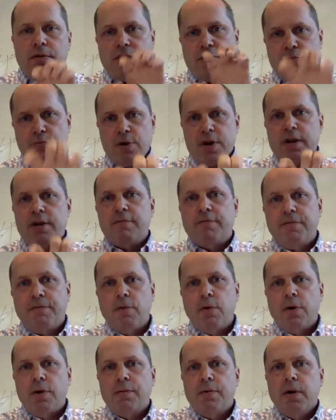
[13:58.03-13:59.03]
3, and
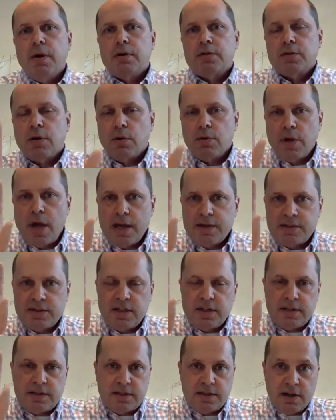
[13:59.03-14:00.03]
4. So
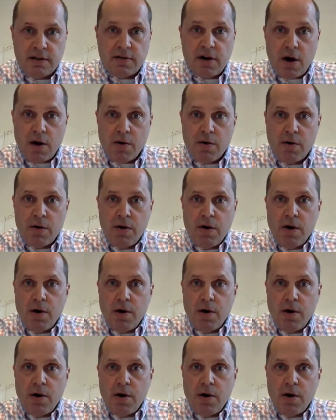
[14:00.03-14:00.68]
SC0